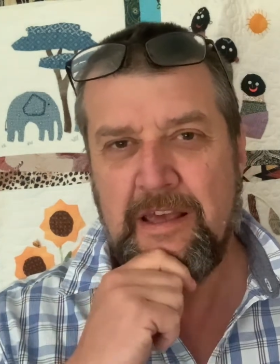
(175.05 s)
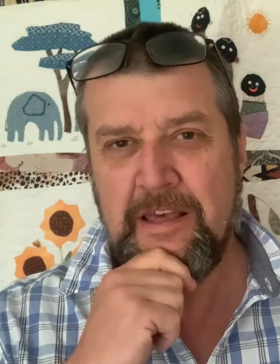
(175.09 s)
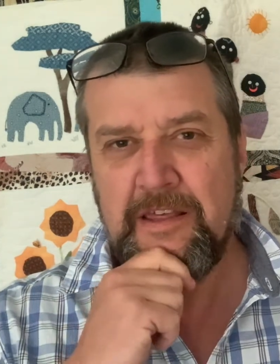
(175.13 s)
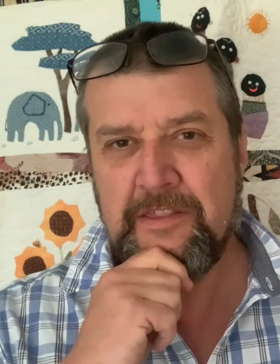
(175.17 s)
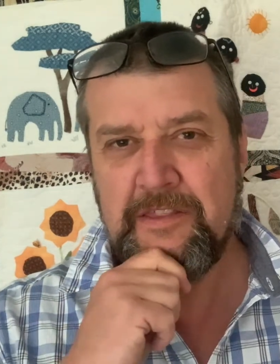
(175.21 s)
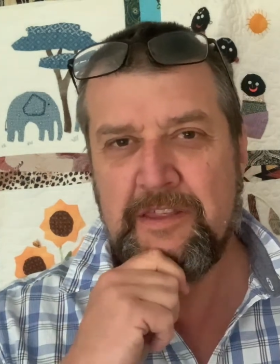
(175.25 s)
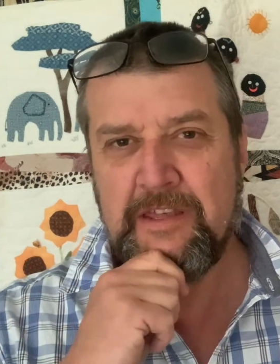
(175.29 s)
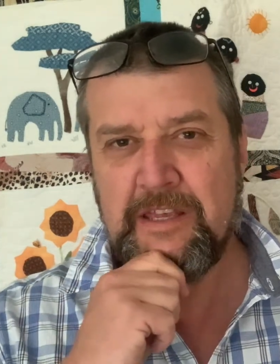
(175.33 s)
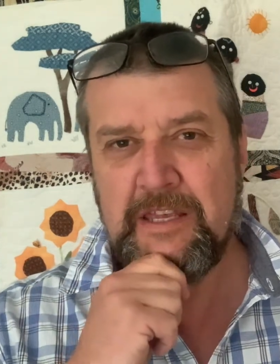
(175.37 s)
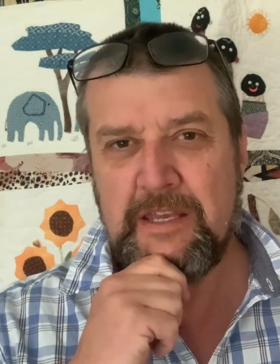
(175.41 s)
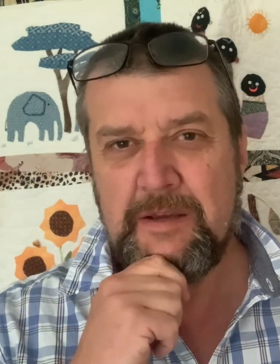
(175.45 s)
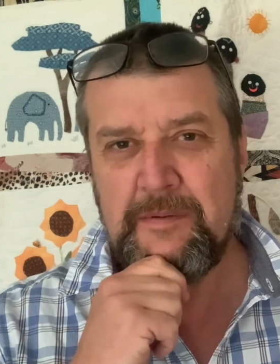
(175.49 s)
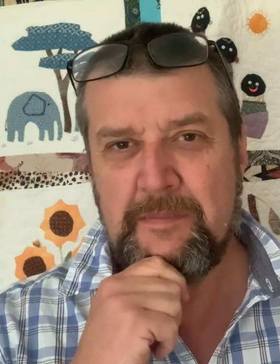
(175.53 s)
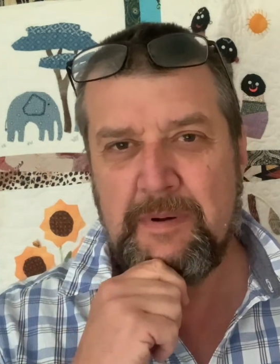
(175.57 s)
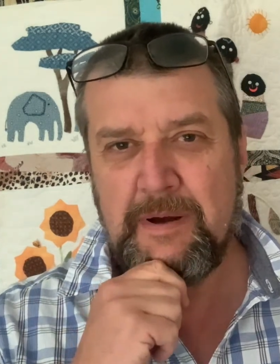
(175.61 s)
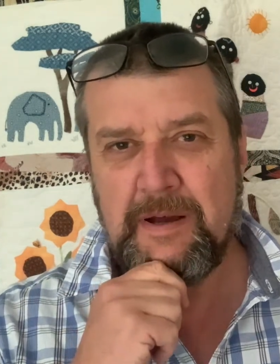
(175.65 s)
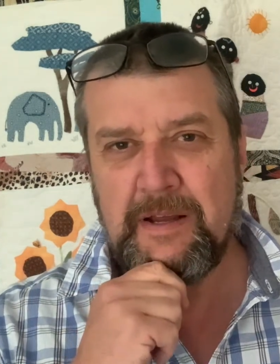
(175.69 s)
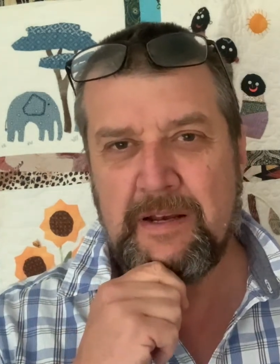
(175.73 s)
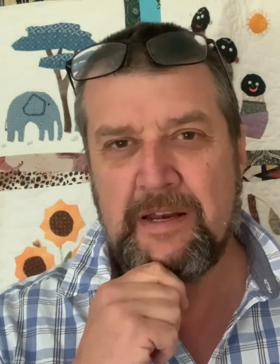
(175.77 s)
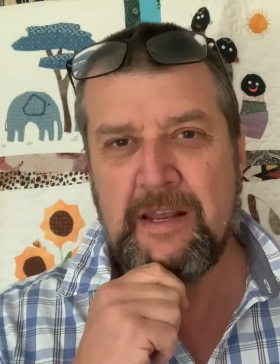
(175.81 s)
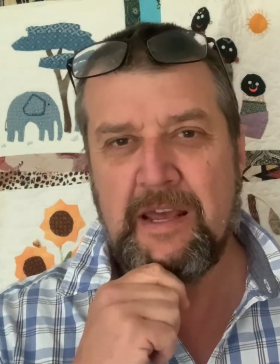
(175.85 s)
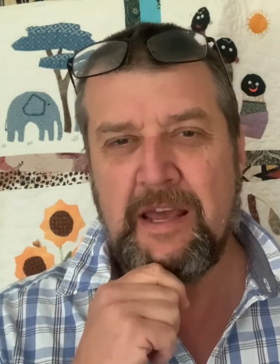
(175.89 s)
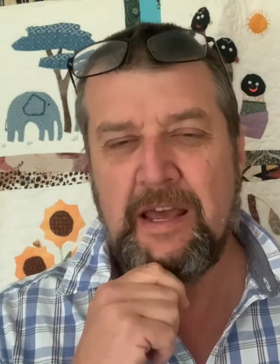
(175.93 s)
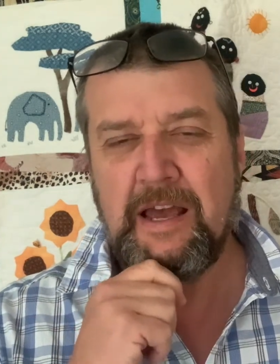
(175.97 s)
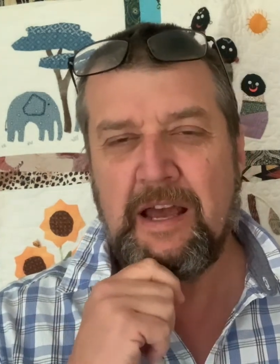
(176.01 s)
Think
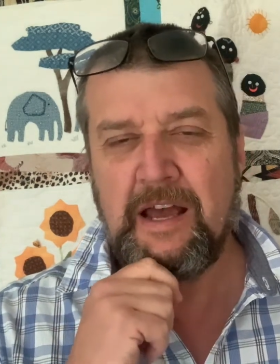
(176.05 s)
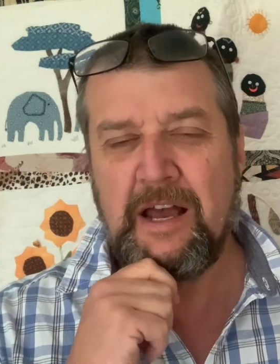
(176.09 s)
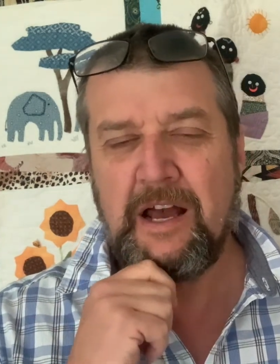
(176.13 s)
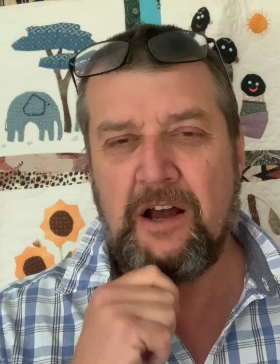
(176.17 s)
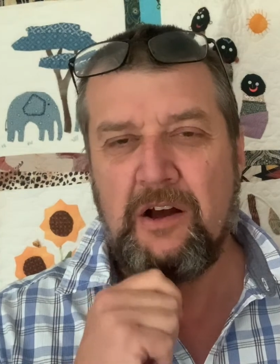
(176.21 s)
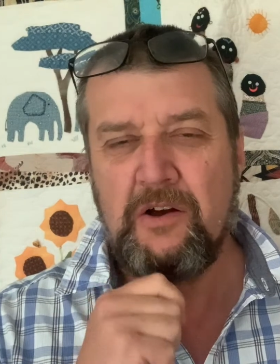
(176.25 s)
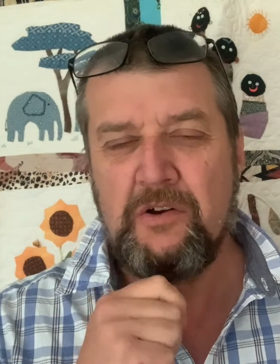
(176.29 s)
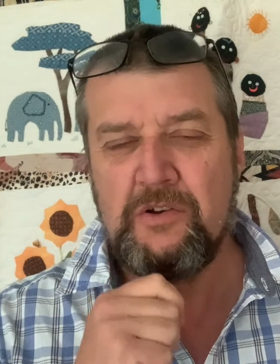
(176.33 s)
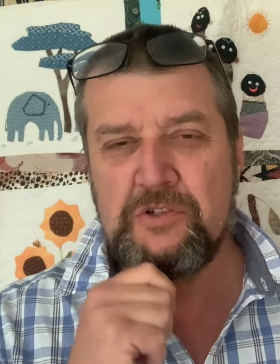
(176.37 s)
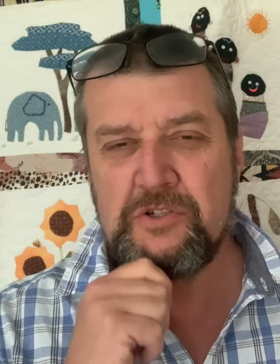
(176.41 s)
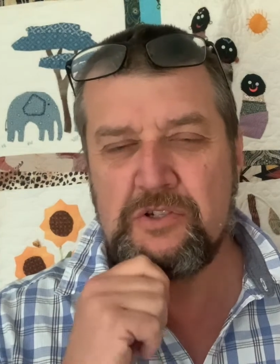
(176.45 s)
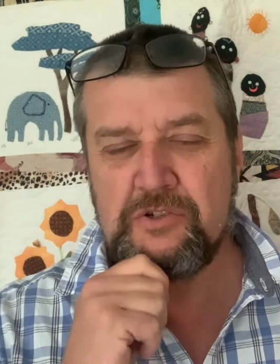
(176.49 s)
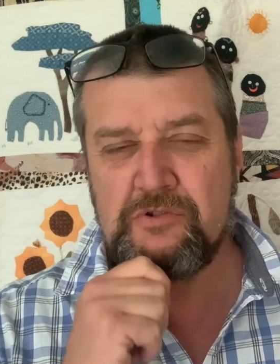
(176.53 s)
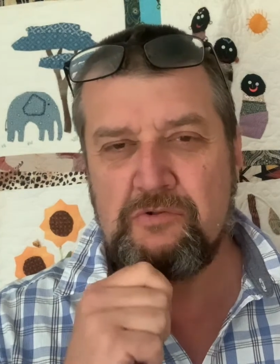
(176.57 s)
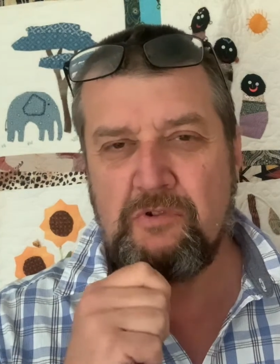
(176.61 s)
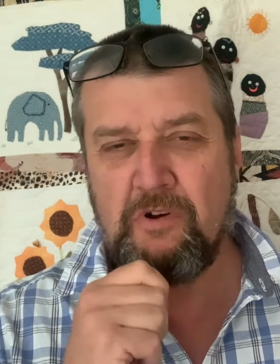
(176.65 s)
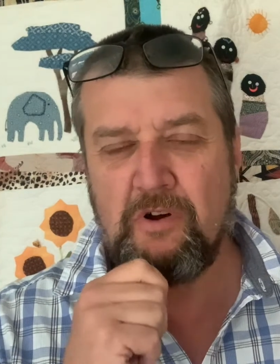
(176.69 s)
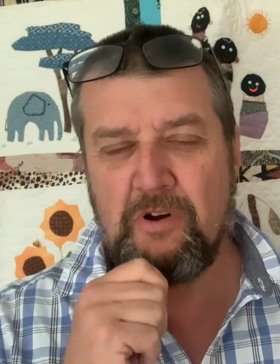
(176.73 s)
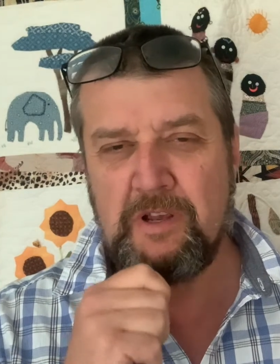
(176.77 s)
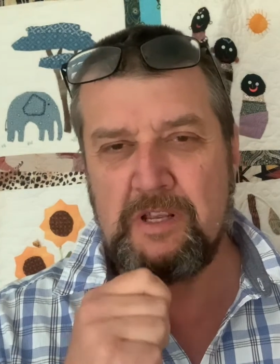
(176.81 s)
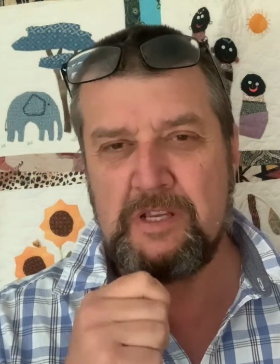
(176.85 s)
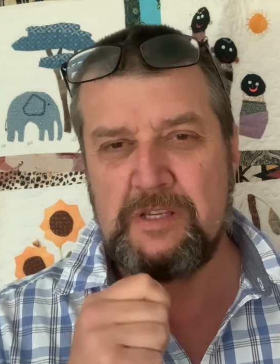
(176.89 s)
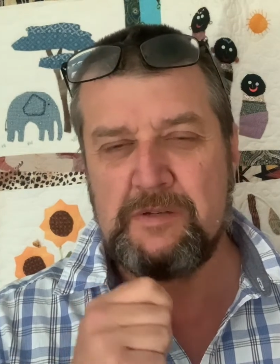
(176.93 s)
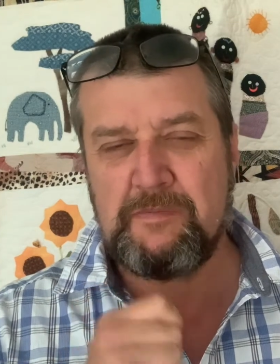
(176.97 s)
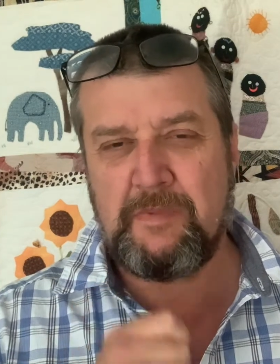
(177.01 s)
about how
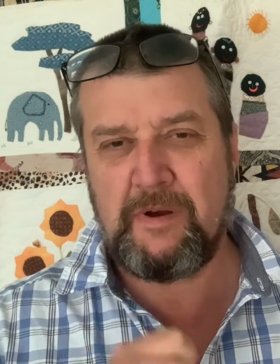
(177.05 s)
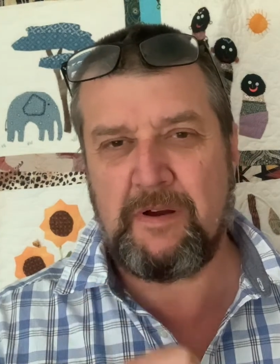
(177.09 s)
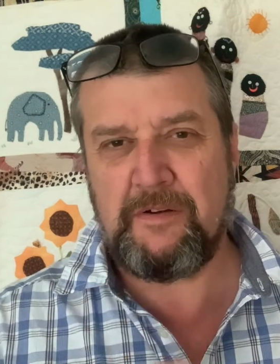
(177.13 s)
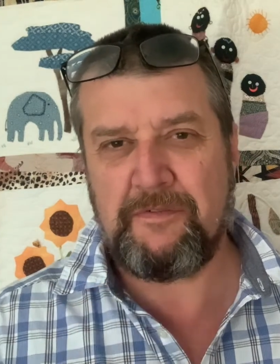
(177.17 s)
strong is my